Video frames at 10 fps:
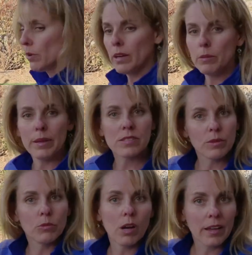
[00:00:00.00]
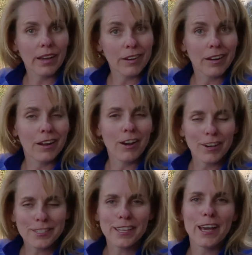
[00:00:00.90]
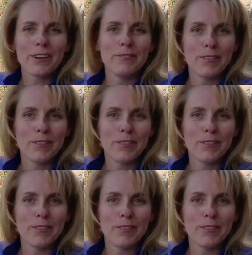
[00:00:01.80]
gonna make some rock art out of